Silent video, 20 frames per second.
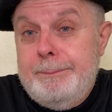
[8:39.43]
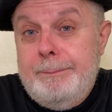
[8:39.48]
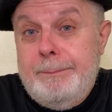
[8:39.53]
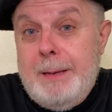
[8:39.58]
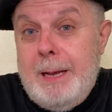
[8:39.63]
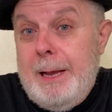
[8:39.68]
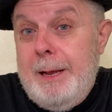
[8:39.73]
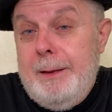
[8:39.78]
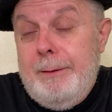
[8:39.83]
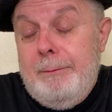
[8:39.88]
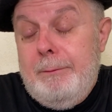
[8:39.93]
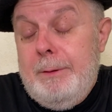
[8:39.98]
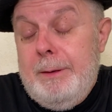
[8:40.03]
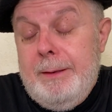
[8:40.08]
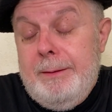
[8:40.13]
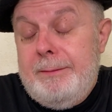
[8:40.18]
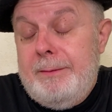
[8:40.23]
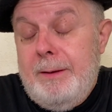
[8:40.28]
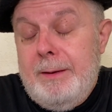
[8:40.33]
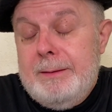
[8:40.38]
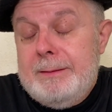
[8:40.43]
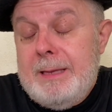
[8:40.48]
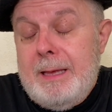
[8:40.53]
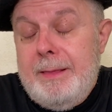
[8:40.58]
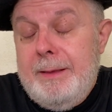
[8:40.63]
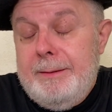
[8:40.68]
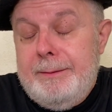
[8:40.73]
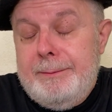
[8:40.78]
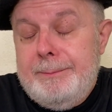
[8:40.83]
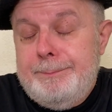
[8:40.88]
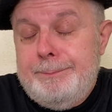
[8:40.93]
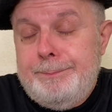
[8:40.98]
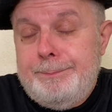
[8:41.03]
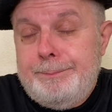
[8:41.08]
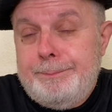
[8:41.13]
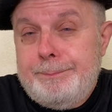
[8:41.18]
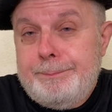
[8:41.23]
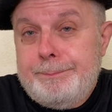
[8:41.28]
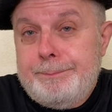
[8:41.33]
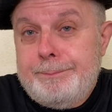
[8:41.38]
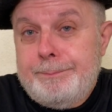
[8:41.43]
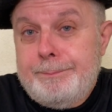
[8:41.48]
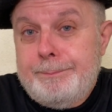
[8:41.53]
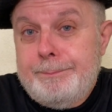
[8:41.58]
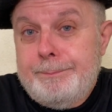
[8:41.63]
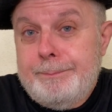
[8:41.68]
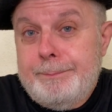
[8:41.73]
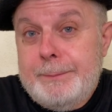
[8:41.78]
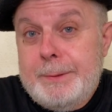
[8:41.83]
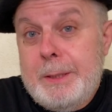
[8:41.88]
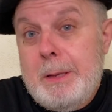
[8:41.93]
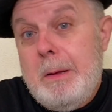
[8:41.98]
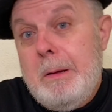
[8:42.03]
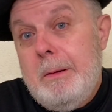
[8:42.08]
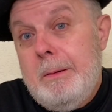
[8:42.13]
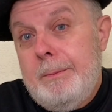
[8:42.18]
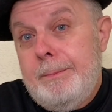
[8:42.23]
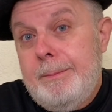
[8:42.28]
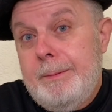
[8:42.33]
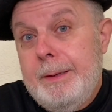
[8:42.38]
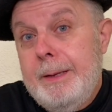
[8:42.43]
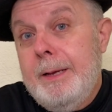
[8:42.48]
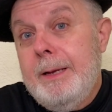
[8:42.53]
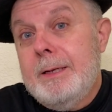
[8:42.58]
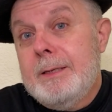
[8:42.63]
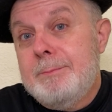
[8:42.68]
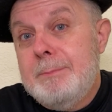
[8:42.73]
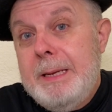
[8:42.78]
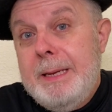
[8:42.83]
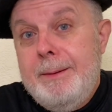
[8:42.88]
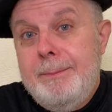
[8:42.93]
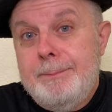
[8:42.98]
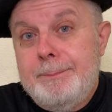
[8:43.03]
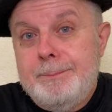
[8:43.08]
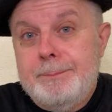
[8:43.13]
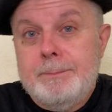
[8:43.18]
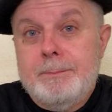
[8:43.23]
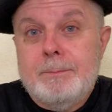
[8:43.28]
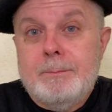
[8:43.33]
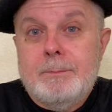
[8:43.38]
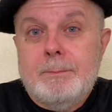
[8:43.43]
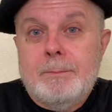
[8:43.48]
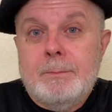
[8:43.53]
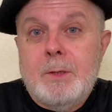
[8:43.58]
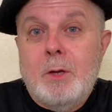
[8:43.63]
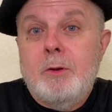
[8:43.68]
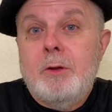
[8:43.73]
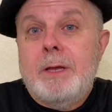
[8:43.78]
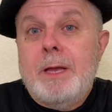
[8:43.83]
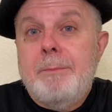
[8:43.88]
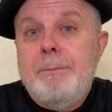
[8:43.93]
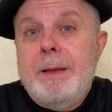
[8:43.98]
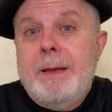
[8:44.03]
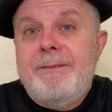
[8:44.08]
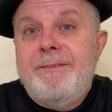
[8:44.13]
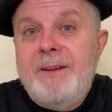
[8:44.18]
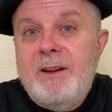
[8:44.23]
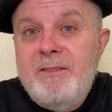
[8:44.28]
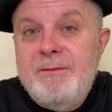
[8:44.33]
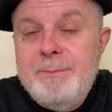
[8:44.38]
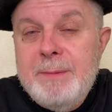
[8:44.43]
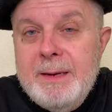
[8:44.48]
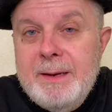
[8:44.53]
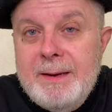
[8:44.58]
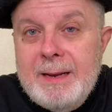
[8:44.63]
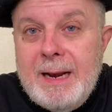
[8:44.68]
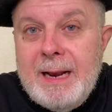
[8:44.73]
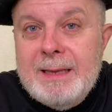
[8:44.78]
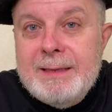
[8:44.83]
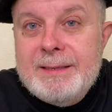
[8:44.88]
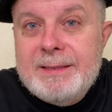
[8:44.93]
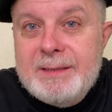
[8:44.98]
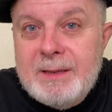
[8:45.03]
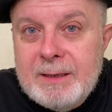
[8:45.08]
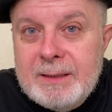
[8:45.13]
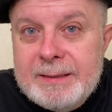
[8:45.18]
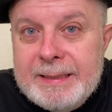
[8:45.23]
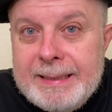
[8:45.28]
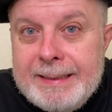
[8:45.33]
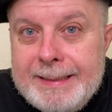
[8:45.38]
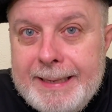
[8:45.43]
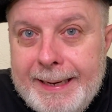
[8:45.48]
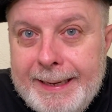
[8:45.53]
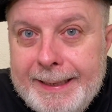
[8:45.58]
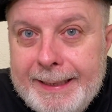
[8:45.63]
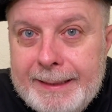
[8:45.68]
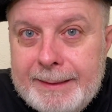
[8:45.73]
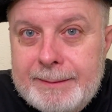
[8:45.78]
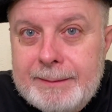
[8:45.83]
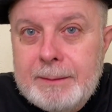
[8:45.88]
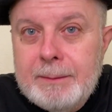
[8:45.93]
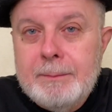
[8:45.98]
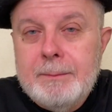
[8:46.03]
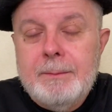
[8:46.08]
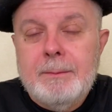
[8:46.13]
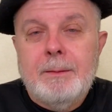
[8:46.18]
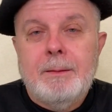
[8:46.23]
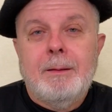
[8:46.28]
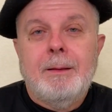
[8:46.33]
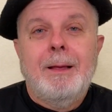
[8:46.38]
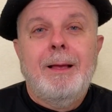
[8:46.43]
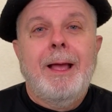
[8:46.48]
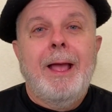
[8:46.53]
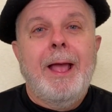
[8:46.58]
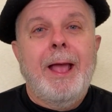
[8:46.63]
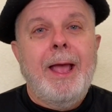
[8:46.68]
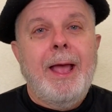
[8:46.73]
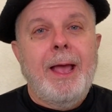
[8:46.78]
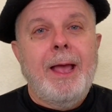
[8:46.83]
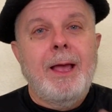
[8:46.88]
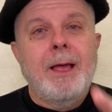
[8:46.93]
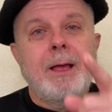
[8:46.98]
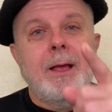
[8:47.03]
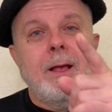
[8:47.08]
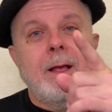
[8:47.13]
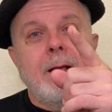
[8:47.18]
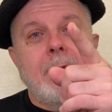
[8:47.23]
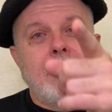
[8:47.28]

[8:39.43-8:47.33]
I really sucks at it. So here's me. Now you can make fun of me that I sucks in datings. Hey.